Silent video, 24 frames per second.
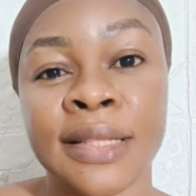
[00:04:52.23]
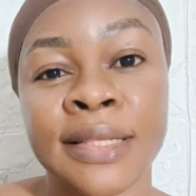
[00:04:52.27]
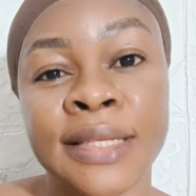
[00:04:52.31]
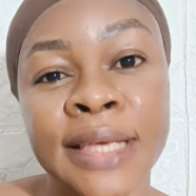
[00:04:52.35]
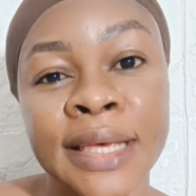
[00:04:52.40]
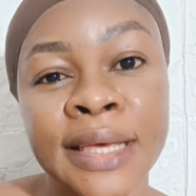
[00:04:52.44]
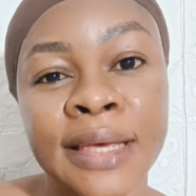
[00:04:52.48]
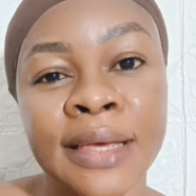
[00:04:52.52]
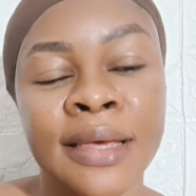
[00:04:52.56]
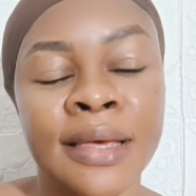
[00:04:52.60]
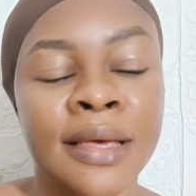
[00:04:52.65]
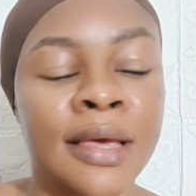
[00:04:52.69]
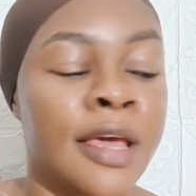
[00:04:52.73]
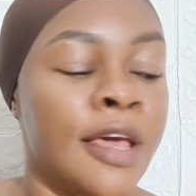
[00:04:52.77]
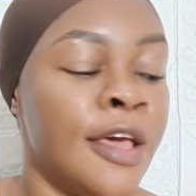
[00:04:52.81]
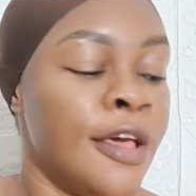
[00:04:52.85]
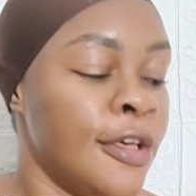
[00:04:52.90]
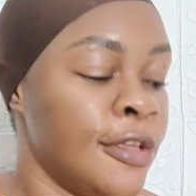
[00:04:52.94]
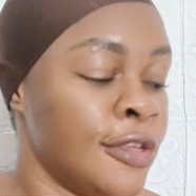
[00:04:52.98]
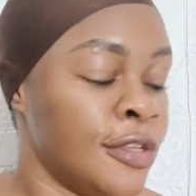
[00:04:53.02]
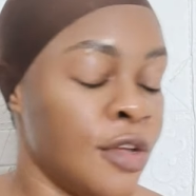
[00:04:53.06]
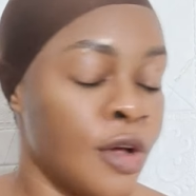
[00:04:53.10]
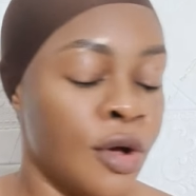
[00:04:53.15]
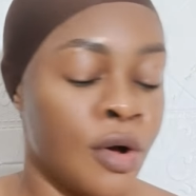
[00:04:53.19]
thick
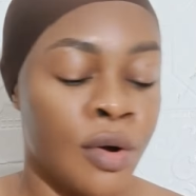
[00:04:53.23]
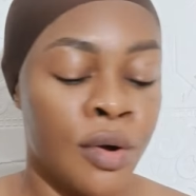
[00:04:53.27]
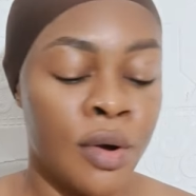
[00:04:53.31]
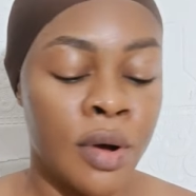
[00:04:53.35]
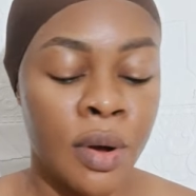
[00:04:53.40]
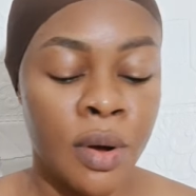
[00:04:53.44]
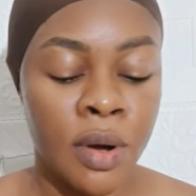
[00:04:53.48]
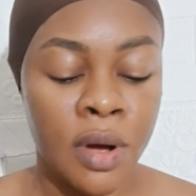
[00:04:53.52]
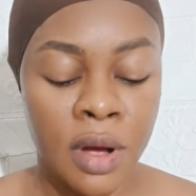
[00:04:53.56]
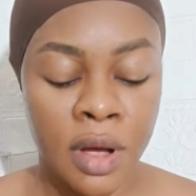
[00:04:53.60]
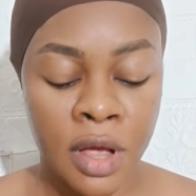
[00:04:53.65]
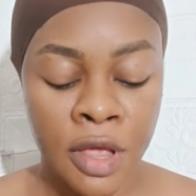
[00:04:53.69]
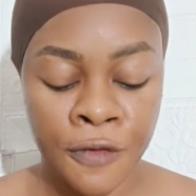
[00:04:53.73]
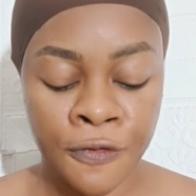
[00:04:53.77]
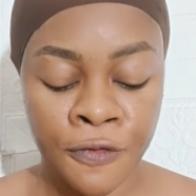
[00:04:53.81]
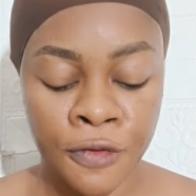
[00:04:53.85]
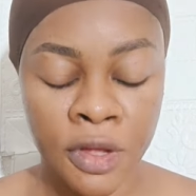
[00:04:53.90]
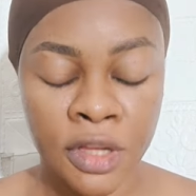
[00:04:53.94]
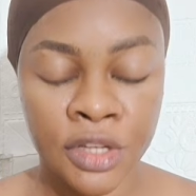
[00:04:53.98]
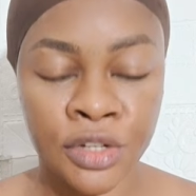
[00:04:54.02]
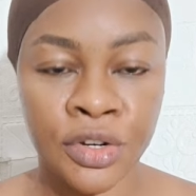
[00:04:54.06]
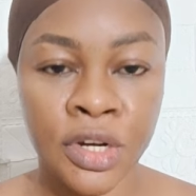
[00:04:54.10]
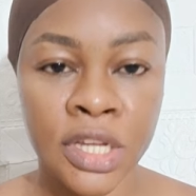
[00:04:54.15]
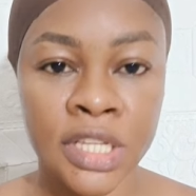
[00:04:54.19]
so if
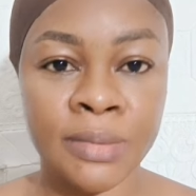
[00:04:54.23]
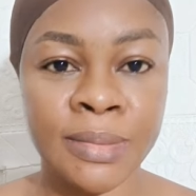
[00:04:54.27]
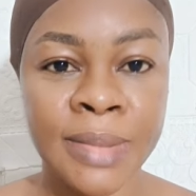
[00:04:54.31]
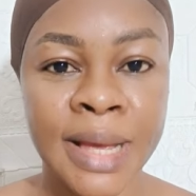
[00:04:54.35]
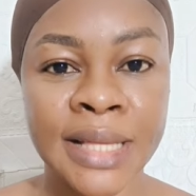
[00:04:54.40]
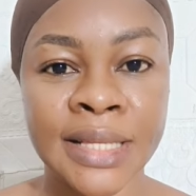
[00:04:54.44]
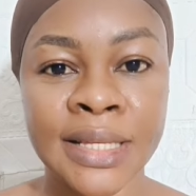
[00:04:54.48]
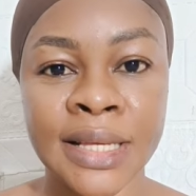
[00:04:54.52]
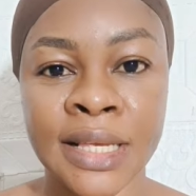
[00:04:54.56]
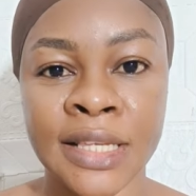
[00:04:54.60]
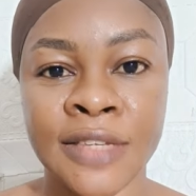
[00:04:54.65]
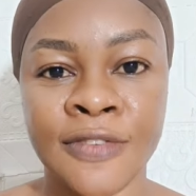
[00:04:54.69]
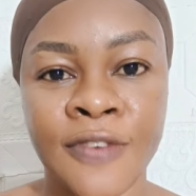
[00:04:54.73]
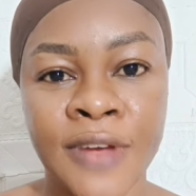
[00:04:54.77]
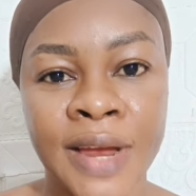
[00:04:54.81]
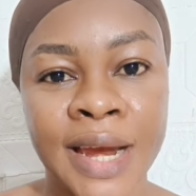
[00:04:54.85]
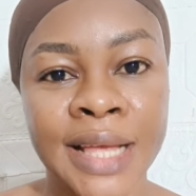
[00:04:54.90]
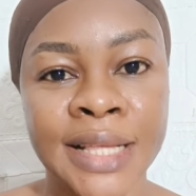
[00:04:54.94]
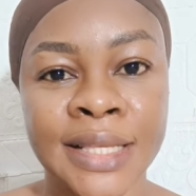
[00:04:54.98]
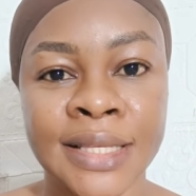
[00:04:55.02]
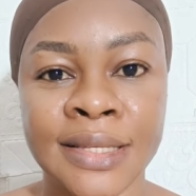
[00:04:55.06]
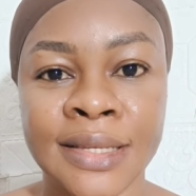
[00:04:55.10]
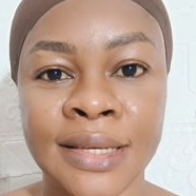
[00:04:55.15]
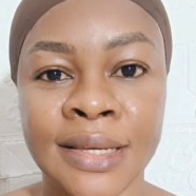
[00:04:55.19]
your treatment is
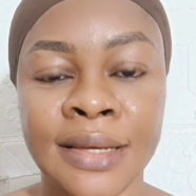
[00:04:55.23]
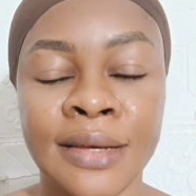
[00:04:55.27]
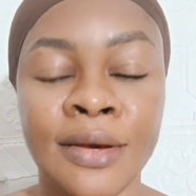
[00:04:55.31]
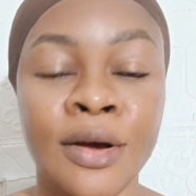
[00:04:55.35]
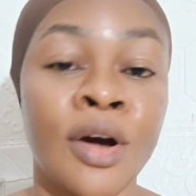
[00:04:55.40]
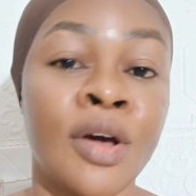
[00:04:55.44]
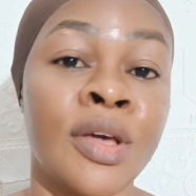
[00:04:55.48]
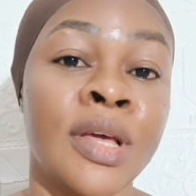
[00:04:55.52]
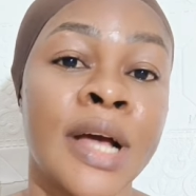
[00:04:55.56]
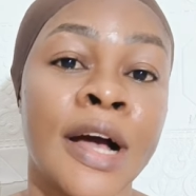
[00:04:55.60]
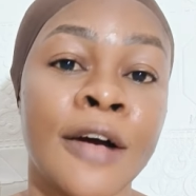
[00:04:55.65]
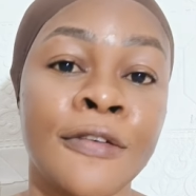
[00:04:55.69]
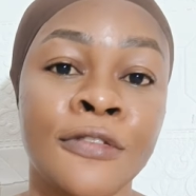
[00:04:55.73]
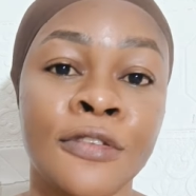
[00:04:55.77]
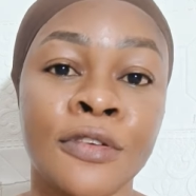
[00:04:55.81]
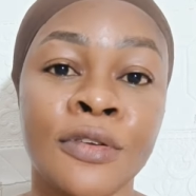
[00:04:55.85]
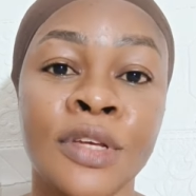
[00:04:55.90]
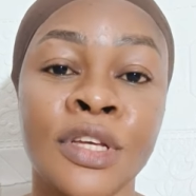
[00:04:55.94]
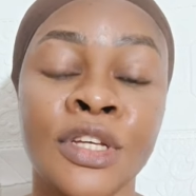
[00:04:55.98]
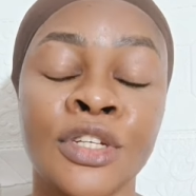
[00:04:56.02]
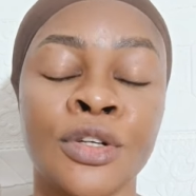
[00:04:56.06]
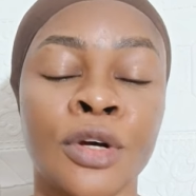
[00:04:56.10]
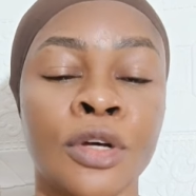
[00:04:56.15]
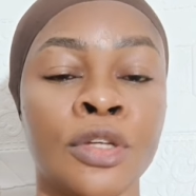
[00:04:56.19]
very thick all you have to
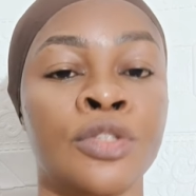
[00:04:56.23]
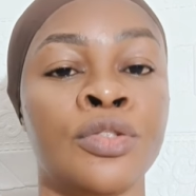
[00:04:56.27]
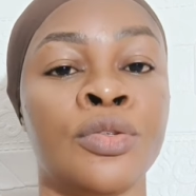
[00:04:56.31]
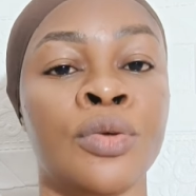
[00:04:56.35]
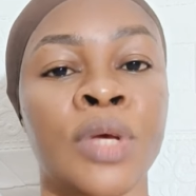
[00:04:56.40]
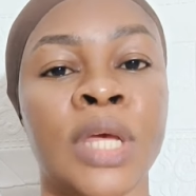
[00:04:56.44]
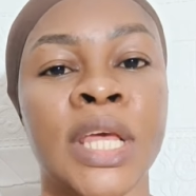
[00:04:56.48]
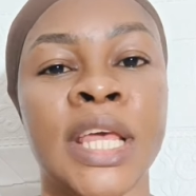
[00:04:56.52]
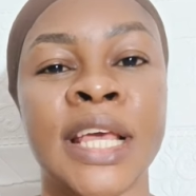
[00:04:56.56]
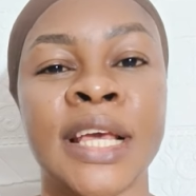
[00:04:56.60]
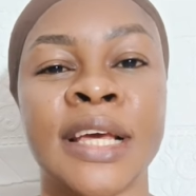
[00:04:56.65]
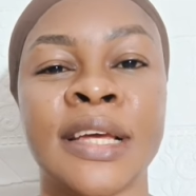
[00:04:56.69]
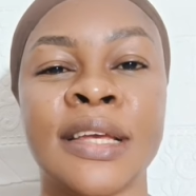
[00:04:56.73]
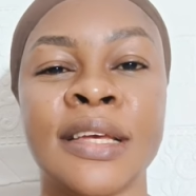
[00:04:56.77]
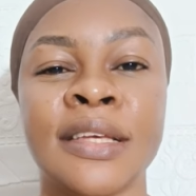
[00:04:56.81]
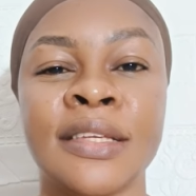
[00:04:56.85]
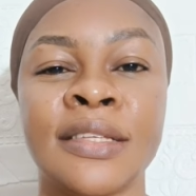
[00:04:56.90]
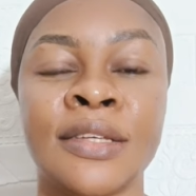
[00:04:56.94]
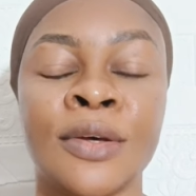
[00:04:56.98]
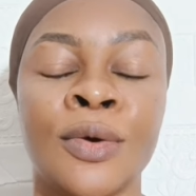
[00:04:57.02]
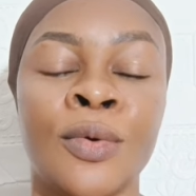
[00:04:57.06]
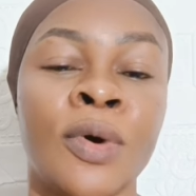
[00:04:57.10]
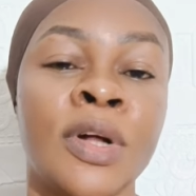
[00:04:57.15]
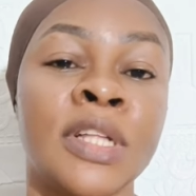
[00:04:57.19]
do is just to
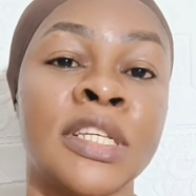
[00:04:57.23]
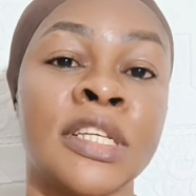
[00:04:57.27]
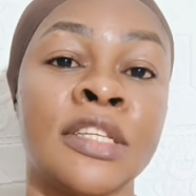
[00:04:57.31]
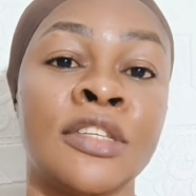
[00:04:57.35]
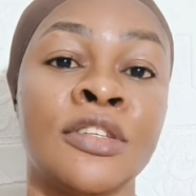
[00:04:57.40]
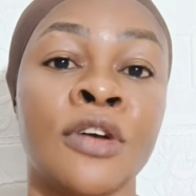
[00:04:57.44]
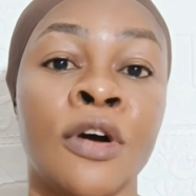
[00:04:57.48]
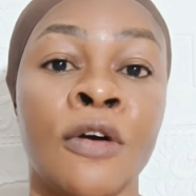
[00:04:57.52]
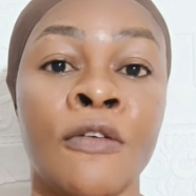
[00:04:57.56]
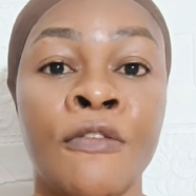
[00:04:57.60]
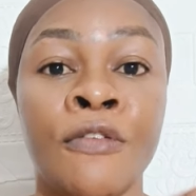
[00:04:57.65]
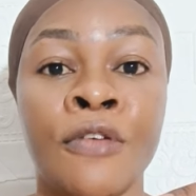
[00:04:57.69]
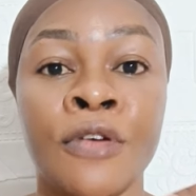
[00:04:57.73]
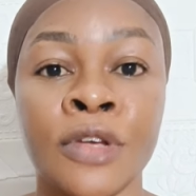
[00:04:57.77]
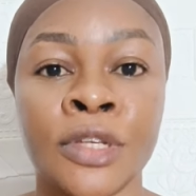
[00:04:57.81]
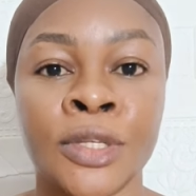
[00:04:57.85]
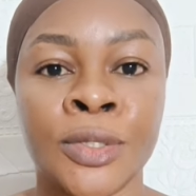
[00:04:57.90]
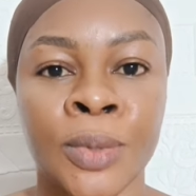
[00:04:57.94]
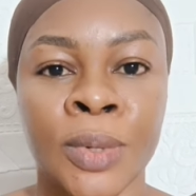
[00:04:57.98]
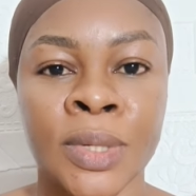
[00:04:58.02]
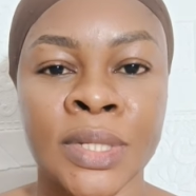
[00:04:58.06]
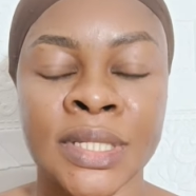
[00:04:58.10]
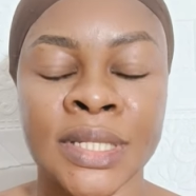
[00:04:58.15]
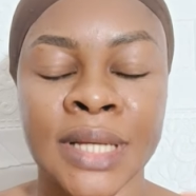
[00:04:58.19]
increase the quantity of
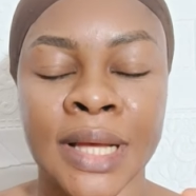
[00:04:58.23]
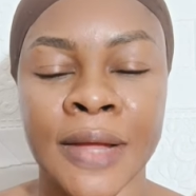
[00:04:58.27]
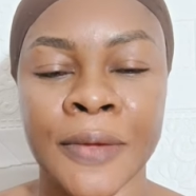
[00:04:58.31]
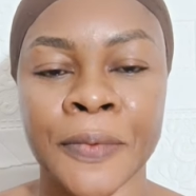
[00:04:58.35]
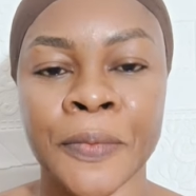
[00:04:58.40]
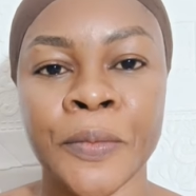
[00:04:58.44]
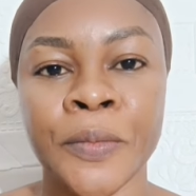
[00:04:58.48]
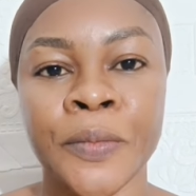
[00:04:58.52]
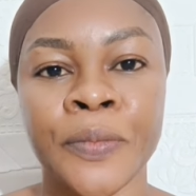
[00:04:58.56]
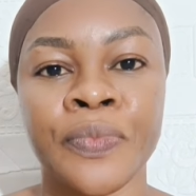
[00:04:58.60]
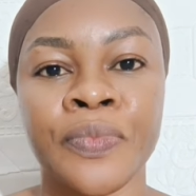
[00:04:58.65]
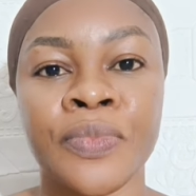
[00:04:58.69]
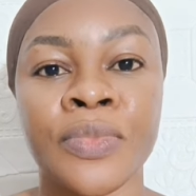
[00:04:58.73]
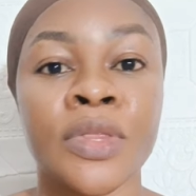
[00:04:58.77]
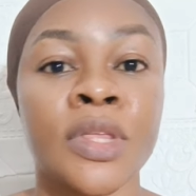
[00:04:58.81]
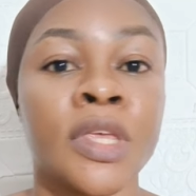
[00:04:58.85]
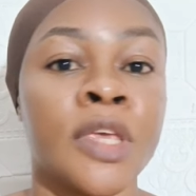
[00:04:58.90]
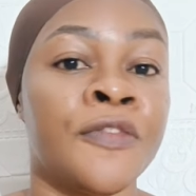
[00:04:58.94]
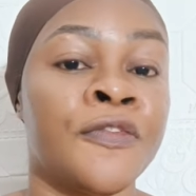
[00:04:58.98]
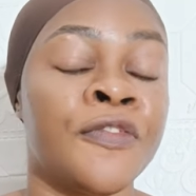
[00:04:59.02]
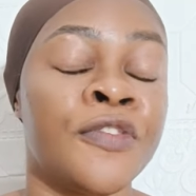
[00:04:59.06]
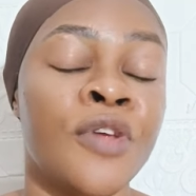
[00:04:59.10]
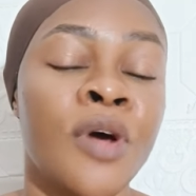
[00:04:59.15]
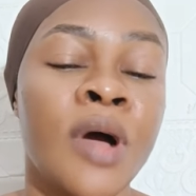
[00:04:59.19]
rose water
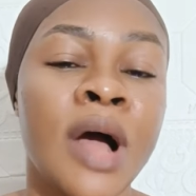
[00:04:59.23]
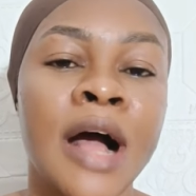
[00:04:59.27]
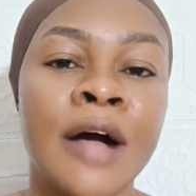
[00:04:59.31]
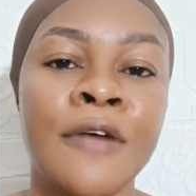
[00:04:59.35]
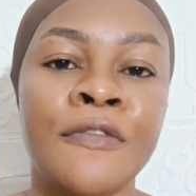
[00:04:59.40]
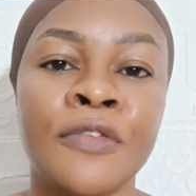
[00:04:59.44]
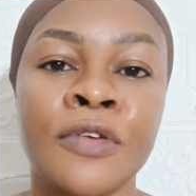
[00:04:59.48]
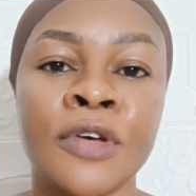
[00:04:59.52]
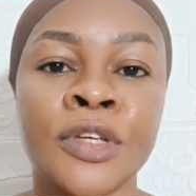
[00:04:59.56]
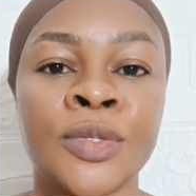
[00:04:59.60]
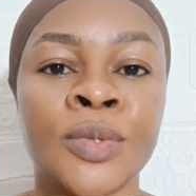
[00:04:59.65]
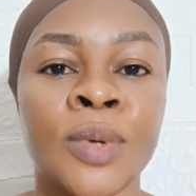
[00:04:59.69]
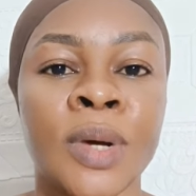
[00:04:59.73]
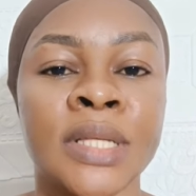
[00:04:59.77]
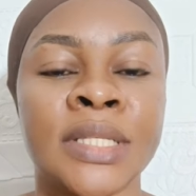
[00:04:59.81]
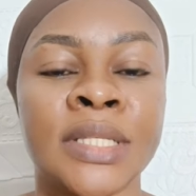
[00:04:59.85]
if you don't have rose